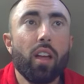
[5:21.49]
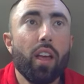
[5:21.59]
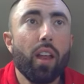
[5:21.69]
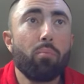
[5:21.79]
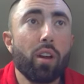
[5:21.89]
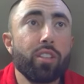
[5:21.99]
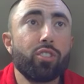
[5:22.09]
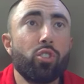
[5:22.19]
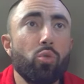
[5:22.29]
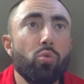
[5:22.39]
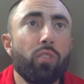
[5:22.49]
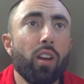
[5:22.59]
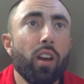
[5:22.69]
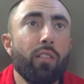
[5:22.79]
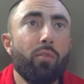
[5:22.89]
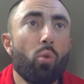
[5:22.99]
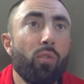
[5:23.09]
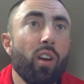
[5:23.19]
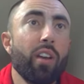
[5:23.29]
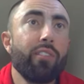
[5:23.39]
And Bryce Dufresne, four
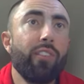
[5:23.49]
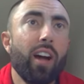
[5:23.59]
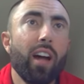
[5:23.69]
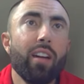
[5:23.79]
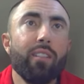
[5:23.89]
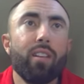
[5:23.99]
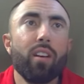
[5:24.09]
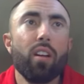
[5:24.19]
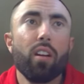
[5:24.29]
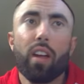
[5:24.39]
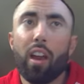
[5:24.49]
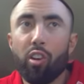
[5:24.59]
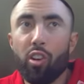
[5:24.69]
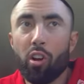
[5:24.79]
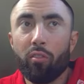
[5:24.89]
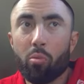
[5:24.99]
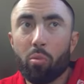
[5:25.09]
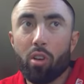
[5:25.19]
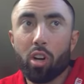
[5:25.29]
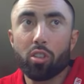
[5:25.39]
for 85. Aaron Young,
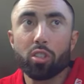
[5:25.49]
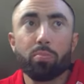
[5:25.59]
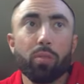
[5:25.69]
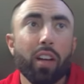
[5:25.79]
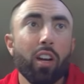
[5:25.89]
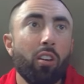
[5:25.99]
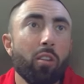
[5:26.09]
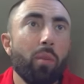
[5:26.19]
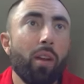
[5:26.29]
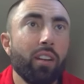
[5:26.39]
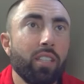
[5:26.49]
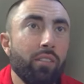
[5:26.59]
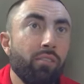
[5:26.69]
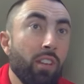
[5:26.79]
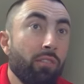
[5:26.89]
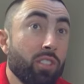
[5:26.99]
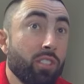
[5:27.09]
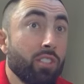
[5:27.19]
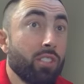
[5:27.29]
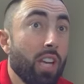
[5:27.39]
former Rutgers player, running back, 17 for
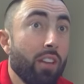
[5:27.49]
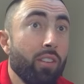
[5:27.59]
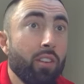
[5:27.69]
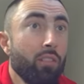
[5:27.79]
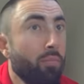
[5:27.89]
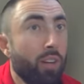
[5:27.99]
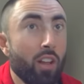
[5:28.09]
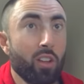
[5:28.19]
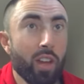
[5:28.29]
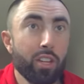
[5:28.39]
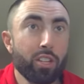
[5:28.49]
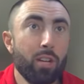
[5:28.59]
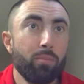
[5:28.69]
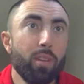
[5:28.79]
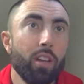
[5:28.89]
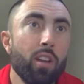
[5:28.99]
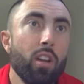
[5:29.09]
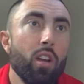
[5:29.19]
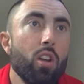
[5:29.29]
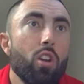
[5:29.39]
67. A lot of other guys chipped in,
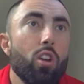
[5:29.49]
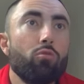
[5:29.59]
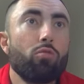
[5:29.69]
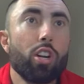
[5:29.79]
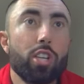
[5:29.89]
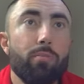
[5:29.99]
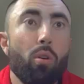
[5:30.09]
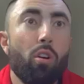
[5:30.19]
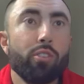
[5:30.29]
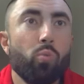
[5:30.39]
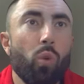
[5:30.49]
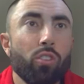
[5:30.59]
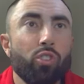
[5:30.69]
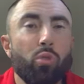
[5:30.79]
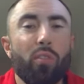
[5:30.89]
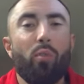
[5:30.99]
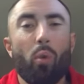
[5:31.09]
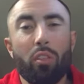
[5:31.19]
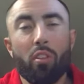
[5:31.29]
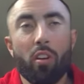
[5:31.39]
rushing the ball as well. It's
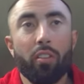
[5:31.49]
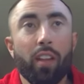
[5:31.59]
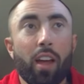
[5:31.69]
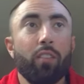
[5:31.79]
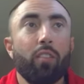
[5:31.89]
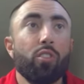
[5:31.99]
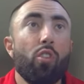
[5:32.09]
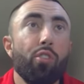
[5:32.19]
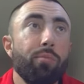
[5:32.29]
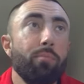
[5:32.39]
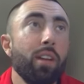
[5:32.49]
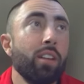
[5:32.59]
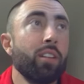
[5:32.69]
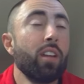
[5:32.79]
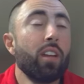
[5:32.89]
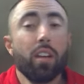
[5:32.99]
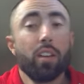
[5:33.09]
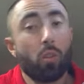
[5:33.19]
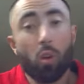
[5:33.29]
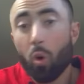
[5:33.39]
243 yards allowed versus Old Dominion.
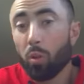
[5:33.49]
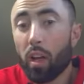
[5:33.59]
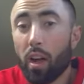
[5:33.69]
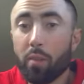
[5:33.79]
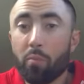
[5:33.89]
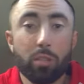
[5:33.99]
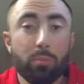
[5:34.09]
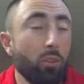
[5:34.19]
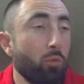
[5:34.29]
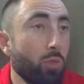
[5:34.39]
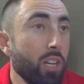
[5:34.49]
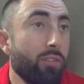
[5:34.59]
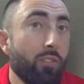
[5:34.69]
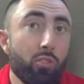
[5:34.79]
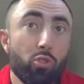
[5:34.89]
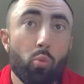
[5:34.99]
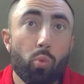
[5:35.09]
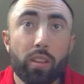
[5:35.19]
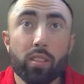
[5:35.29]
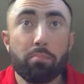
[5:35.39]
So our O line, which has been great first two
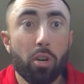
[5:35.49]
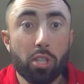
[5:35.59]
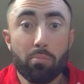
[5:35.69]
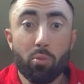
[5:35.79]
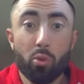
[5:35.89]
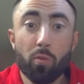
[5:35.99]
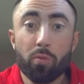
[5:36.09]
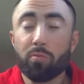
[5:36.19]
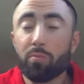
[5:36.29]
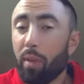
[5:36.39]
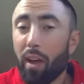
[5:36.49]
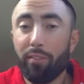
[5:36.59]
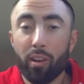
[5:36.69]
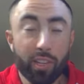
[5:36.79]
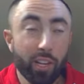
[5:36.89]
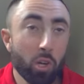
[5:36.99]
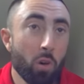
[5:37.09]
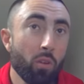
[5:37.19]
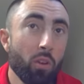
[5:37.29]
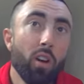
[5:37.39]
weeks, much improved. Pat Flaherty taking
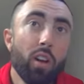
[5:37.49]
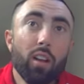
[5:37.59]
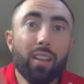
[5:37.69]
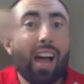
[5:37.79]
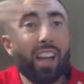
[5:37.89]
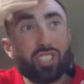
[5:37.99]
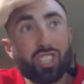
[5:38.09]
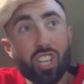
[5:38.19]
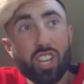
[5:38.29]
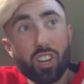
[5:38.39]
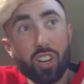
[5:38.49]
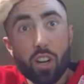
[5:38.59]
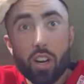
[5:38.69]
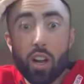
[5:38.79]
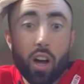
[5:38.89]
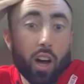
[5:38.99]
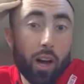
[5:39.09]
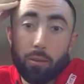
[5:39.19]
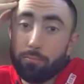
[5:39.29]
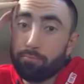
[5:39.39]
over last year.
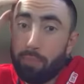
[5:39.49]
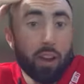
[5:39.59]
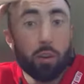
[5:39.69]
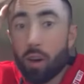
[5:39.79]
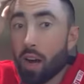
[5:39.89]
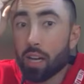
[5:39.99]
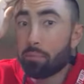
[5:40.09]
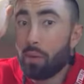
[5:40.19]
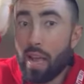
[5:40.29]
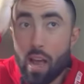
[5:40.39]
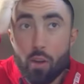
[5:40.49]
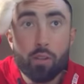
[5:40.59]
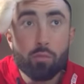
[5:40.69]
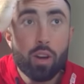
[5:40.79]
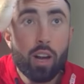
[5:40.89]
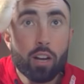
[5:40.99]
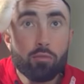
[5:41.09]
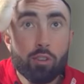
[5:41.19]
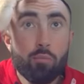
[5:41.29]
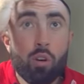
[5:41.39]
Um, pound the rock, pound the rock,
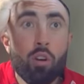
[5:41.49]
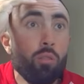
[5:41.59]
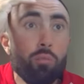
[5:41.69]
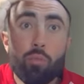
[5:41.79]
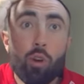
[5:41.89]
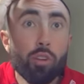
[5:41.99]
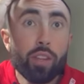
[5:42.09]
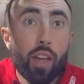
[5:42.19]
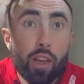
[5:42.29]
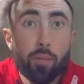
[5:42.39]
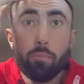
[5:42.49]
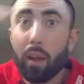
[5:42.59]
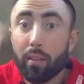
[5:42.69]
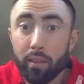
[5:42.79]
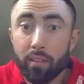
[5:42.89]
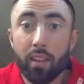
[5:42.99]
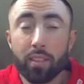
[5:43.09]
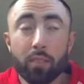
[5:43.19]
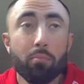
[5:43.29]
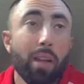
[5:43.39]
run the ball all day. Mixing
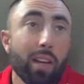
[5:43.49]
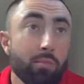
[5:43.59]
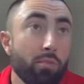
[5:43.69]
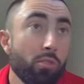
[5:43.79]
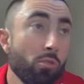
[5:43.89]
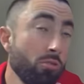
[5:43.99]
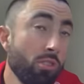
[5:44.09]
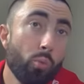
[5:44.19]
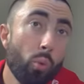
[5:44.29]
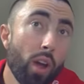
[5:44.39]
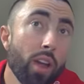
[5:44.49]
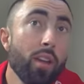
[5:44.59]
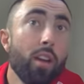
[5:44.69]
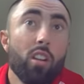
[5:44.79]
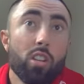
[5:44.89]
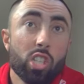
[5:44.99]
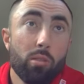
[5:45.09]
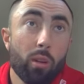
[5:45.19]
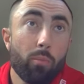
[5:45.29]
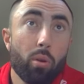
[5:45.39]
Nathan making some throws along the way.
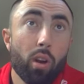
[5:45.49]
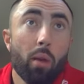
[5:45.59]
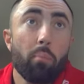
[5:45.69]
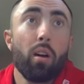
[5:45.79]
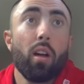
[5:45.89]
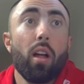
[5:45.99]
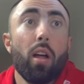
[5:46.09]
Should be able to put up